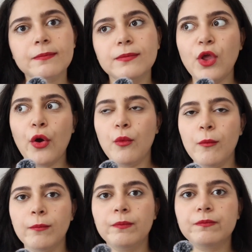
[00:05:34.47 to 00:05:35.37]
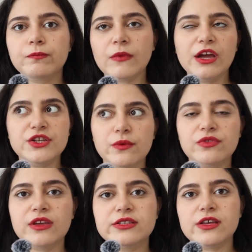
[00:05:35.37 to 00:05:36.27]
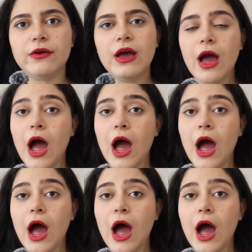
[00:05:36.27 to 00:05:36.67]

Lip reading: No, I don't think so.